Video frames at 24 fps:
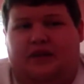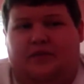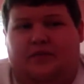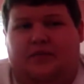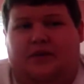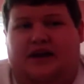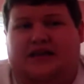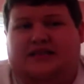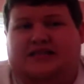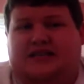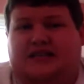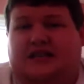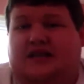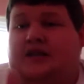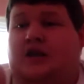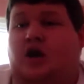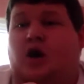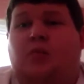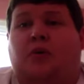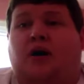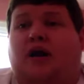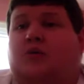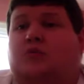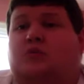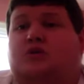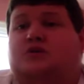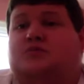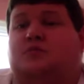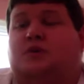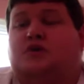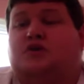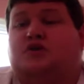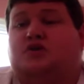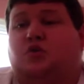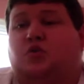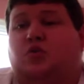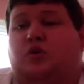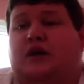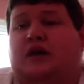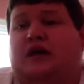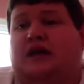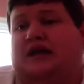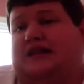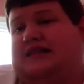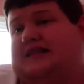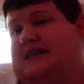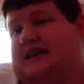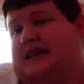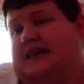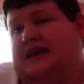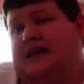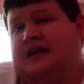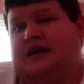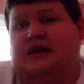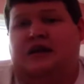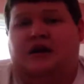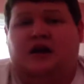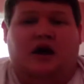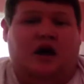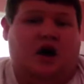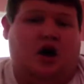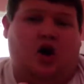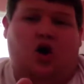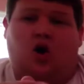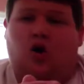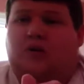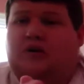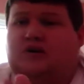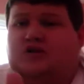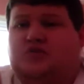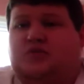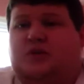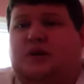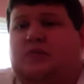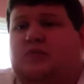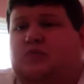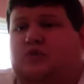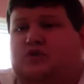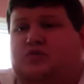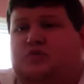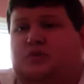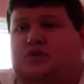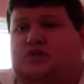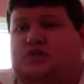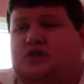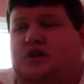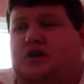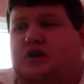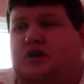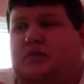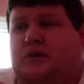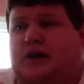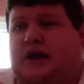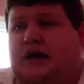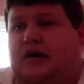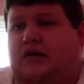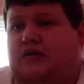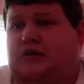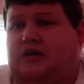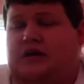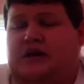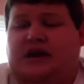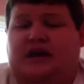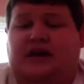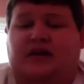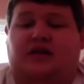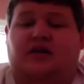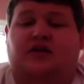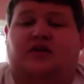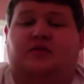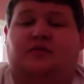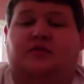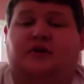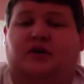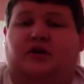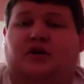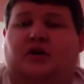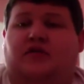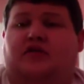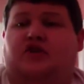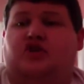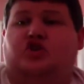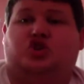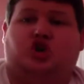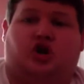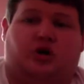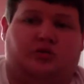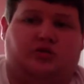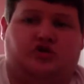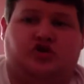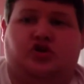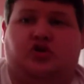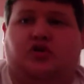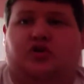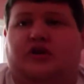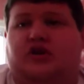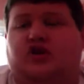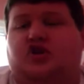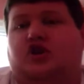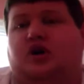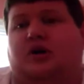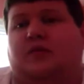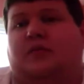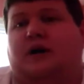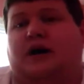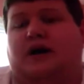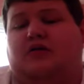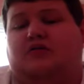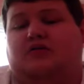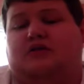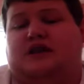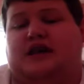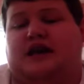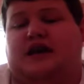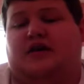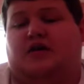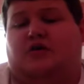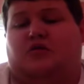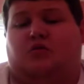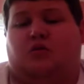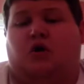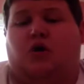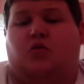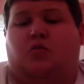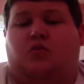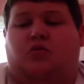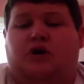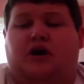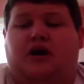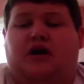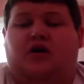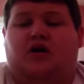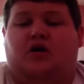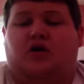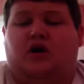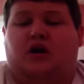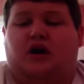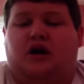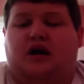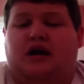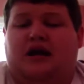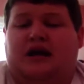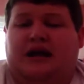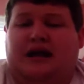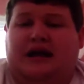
basically nobody was supposed to win. At the end, a whole bunch of people were supposed to come out during the middle of the sharpshooter that Shawn Michaels had on Bret Hart.